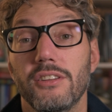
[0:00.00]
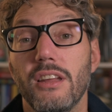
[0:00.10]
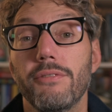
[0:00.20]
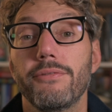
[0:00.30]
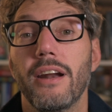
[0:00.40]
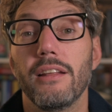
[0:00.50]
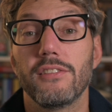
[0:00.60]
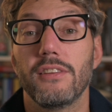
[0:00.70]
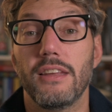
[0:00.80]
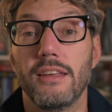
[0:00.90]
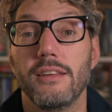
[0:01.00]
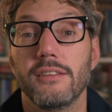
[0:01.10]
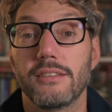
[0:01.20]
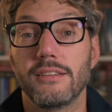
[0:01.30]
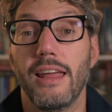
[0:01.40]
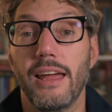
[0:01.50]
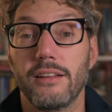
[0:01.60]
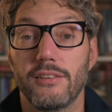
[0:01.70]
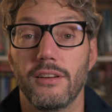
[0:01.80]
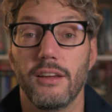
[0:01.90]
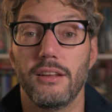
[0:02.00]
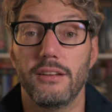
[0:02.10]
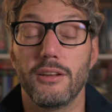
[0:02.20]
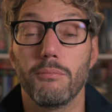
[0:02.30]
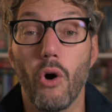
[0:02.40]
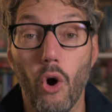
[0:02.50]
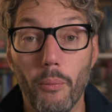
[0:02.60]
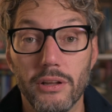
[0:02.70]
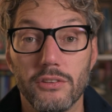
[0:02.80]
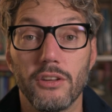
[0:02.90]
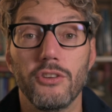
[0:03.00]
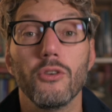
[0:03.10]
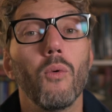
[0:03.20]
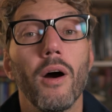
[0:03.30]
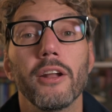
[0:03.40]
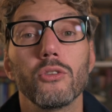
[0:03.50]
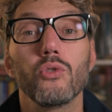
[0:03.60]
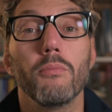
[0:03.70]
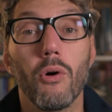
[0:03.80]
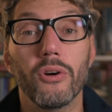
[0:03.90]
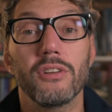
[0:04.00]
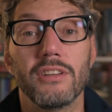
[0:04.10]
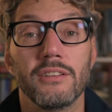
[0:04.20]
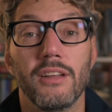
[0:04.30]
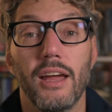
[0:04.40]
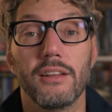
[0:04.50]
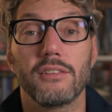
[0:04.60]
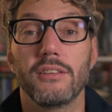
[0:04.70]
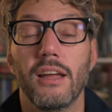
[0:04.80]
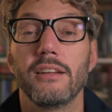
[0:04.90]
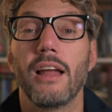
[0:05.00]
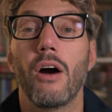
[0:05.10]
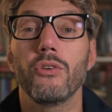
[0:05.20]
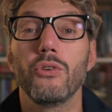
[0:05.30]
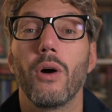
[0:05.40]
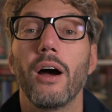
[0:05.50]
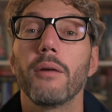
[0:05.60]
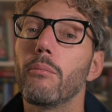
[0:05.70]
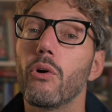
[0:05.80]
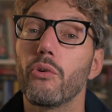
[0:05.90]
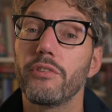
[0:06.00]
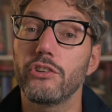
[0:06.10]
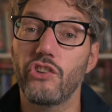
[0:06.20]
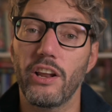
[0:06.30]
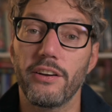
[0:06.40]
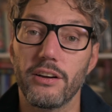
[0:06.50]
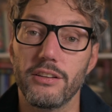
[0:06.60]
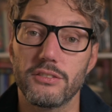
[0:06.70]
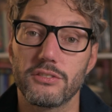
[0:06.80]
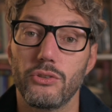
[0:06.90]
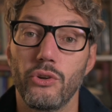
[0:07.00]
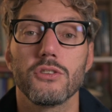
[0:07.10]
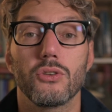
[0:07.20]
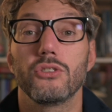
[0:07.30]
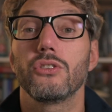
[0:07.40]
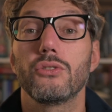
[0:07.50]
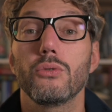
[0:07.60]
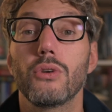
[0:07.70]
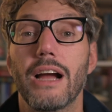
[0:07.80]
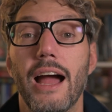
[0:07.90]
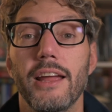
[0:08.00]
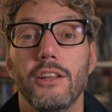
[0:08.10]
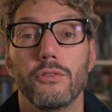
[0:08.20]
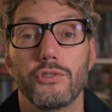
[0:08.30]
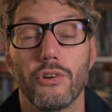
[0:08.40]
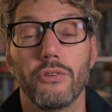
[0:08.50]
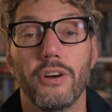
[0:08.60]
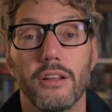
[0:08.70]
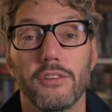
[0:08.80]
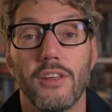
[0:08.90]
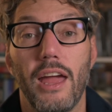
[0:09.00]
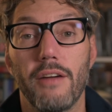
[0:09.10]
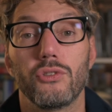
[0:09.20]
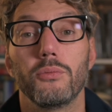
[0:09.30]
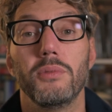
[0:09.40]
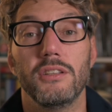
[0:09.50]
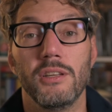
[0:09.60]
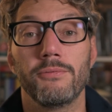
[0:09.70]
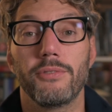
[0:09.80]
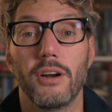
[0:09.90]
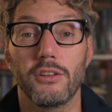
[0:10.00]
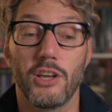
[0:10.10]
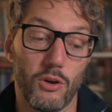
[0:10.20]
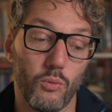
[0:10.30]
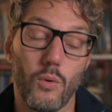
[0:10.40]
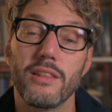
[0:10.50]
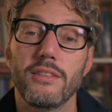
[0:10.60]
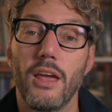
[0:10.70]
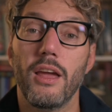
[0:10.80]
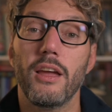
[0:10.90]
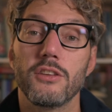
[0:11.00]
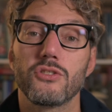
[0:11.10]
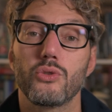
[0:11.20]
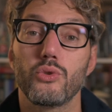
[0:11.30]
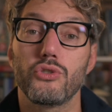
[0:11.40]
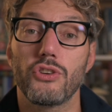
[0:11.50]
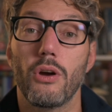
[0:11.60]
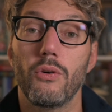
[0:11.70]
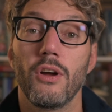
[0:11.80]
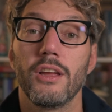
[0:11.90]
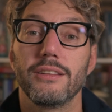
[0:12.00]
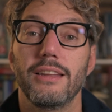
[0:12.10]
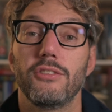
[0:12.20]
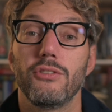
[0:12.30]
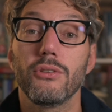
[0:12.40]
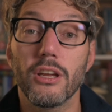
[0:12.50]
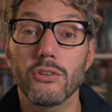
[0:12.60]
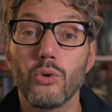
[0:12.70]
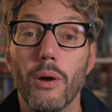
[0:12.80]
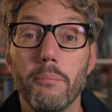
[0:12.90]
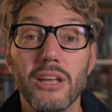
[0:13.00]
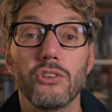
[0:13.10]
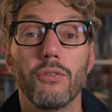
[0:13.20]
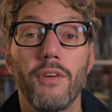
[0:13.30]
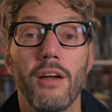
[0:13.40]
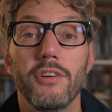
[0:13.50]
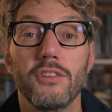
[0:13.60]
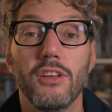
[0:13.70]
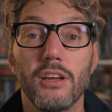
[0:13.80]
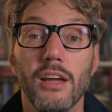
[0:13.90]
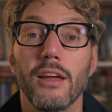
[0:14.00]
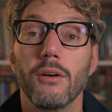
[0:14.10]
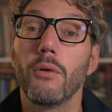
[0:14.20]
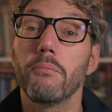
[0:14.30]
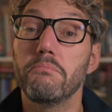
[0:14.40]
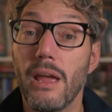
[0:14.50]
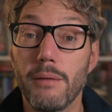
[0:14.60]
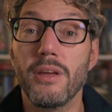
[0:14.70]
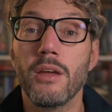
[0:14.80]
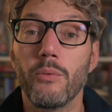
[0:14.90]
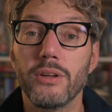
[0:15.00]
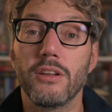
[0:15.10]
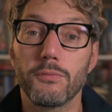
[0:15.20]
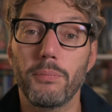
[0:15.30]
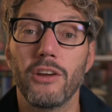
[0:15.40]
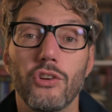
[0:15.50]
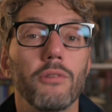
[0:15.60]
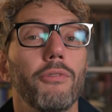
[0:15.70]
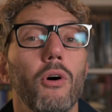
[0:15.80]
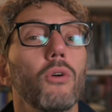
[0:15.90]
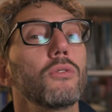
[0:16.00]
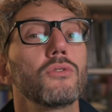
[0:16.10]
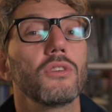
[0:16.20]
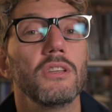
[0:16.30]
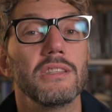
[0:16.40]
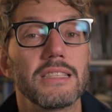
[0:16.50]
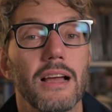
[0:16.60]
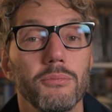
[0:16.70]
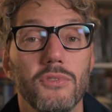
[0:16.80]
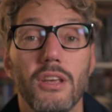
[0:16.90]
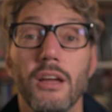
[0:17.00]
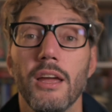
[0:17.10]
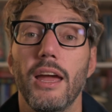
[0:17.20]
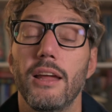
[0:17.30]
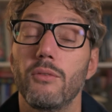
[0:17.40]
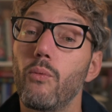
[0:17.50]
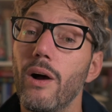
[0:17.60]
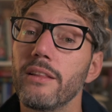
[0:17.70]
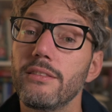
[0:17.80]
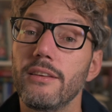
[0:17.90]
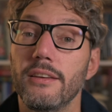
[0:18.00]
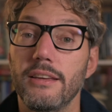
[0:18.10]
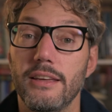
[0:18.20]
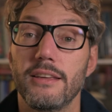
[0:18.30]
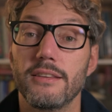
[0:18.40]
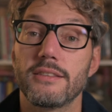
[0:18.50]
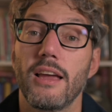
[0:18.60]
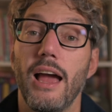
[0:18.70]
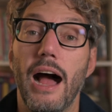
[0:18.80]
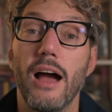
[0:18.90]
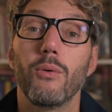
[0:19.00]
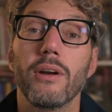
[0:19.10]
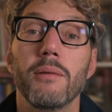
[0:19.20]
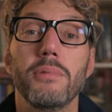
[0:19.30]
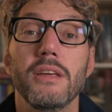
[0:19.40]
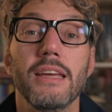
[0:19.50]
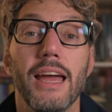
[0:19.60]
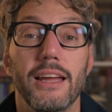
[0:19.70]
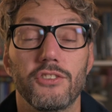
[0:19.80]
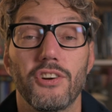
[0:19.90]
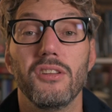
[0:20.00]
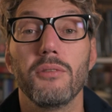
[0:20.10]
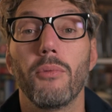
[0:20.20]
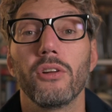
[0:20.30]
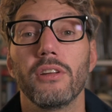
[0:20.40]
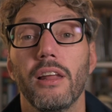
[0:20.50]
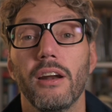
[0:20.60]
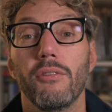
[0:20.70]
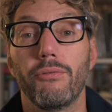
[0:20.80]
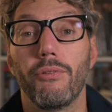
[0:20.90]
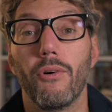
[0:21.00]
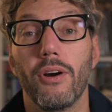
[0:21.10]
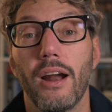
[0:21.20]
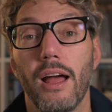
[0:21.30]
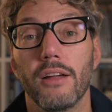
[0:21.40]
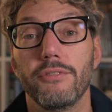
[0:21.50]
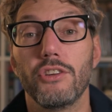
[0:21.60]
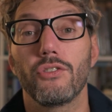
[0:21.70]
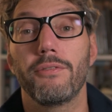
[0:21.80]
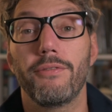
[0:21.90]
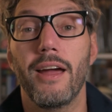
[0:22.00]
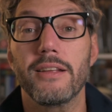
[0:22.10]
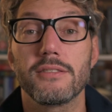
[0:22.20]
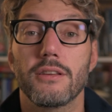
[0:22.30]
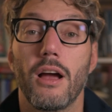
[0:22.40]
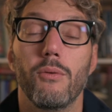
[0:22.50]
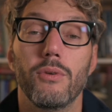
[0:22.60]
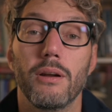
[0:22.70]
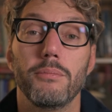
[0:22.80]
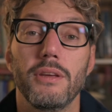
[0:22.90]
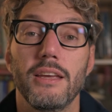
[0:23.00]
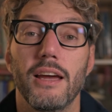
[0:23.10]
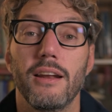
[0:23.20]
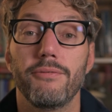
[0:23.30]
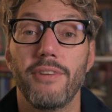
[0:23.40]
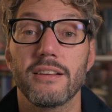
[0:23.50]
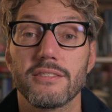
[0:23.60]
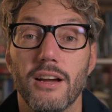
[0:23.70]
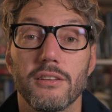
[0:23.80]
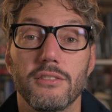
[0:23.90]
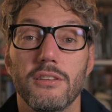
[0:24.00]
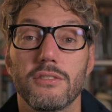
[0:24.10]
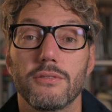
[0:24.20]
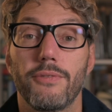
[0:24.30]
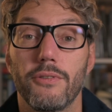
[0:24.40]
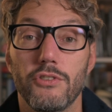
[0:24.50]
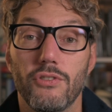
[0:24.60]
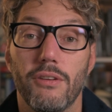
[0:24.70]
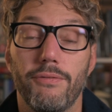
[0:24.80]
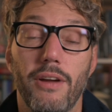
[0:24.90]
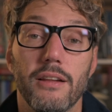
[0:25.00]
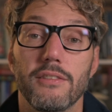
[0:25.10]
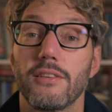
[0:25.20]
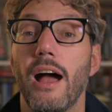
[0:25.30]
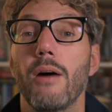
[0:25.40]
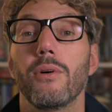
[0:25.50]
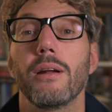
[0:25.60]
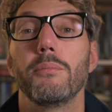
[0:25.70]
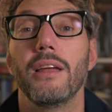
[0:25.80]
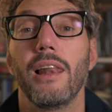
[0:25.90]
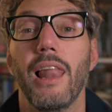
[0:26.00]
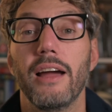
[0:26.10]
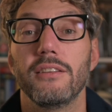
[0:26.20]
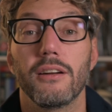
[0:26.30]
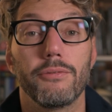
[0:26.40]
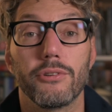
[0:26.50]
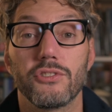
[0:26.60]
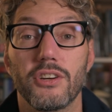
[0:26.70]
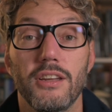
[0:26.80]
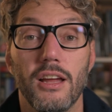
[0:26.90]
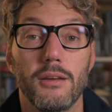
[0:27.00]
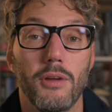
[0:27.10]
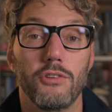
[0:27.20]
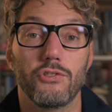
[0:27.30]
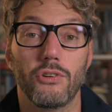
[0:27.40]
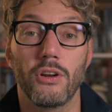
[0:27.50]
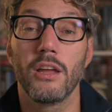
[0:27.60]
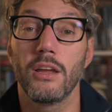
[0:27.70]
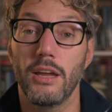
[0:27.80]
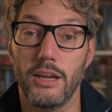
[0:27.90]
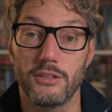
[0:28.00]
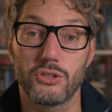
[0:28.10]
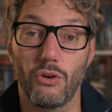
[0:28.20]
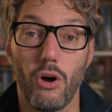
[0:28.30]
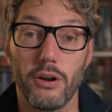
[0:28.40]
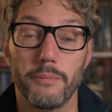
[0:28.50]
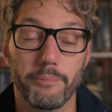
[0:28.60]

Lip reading: difference is that the moment that you want to do more than that, then now you are more of a generalist. So the two kind of showreels have to be different. One thing is to show that you can do a bit of everything, maybe with a special focus in something, and one thing is I want to be a 3D modeler for visual effects, I want to be an effects artist for visual effects, I want to be a lighter for 3D animation, and so on.